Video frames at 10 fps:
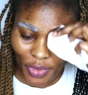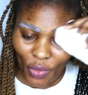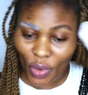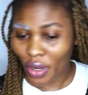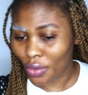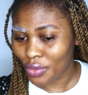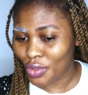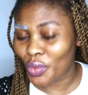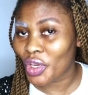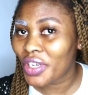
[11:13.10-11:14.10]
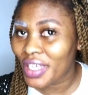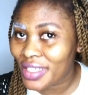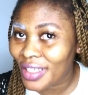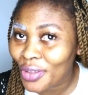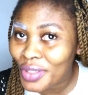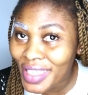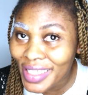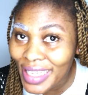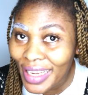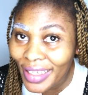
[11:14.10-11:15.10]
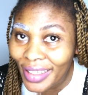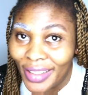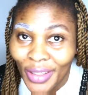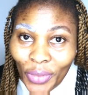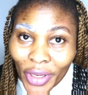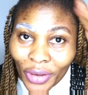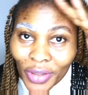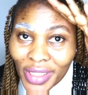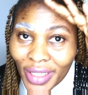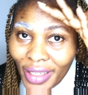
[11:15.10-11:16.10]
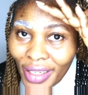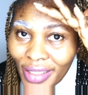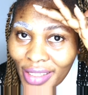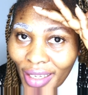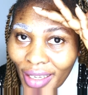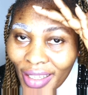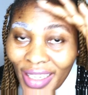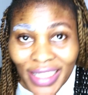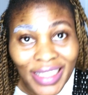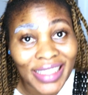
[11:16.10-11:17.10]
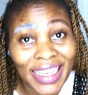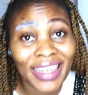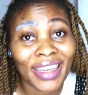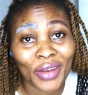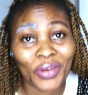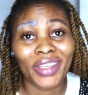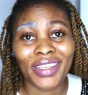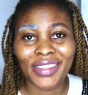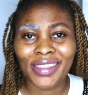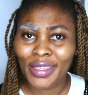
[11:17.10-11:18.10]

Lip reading: Well, to be honest, it looks exactly the way you're seeing it here. That's exactly how it is.